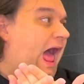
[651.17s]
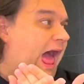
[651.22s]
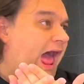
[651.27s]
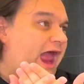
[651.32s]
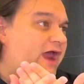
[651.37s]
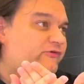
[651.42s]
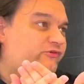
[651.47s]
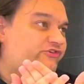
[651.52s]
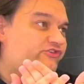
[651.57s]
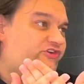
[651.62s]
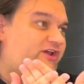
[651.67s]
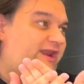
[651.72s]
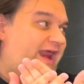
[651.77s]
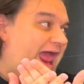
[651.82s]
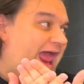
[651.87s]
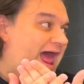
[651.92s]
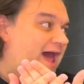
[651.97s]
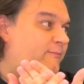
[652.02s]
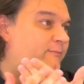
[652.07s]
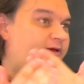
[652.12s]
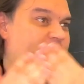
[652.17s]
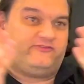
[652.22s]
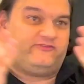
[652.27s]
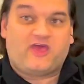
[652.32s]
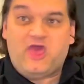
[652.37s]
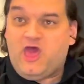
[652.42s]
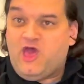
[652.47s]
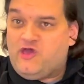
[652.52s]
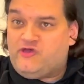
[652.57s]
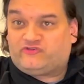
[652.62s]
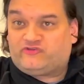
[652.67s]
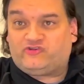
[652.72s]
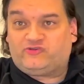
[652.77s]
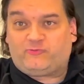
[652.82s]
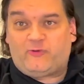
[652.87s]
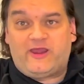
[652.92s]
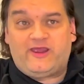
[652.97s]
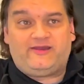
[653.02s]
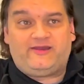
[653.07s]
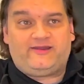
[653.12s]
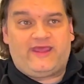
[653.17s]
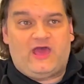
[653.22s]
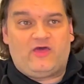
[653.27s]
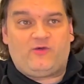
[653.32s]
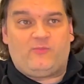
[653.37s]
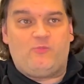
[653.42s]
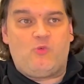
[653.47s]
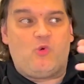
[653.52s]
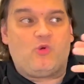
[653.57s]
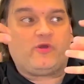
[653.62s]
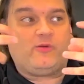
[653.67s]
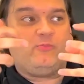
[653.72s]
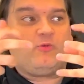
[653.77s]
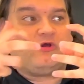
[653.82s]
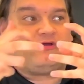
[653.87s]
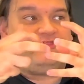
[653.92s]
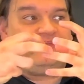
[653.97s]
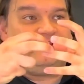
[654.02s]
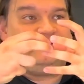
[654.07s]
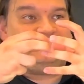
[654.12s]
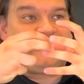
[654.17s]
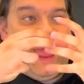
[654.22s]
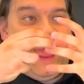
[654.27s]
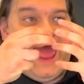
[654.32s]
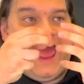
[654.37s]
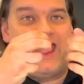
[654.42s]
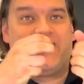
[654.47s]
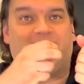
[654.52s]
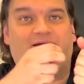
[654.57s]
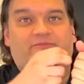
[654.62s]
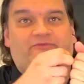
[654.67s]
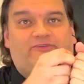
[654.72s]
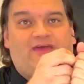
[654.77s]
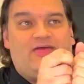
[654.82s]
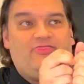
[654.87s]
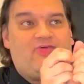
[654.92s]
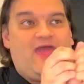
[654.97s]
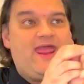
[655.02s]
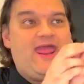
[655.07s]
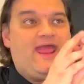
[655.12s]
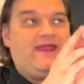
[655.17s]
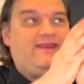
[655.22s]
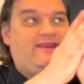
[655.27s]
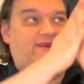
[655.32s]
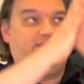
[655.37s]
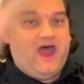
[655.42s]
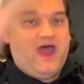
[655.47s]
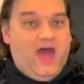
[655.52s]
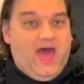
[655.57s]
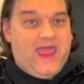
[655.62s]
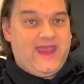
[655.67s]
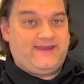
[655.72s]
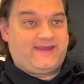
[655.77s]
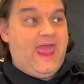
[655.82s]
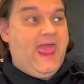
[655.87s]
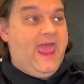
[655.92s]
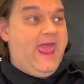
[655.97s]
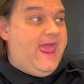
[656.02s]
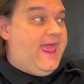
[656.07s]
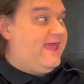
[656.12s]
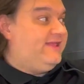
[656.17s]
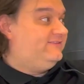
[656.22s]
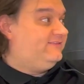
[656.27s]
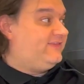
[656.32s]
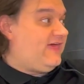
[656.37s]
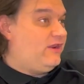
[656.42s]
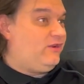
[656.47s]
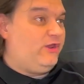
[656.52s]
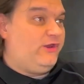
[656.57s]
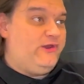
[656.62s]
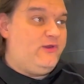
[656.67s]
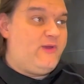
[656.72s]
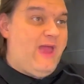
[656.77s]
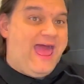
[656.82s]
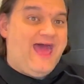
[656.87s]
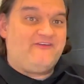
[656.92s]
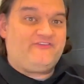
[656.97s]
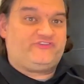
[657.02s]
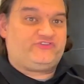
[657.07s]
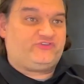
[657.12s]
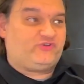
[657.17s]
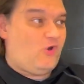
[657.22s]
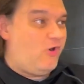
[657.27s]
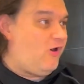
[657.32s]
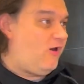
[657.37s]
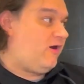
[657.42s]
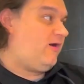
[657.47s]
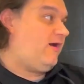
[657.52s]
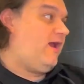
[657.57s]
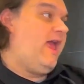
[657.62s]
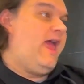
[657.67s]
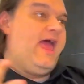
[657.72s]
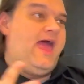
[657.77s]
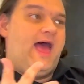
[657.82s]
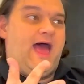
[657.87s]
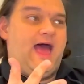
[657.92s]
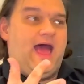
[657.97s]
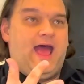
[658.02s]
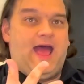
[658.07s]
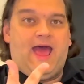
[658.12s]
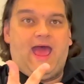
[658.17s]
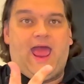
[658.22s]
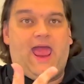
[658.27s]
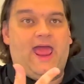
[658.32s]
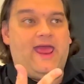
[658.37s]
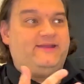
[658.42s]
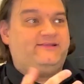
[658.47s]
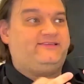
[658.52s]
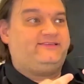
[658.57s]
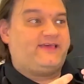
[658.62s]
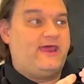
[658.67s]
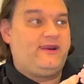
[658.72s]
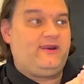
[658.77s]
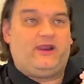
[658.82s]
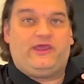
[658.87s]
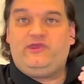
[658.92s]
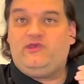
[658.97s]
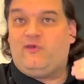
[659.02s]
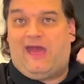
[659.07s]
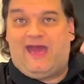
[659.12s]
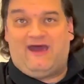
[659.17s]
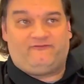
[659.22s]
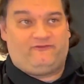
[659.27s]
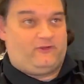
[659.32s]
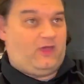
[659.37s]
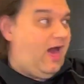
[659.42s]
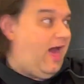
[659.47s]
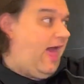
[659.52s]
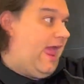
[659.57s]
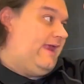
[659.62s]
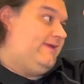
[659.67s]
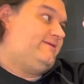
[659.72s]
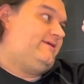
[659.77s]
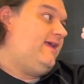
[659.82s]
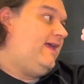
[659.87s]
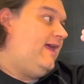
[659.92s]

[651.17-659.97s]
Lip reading: hydrogen happens. Starts bringing together more and more of these atoms, and they ignite, and suddenly you have a star, and suddenly you have light.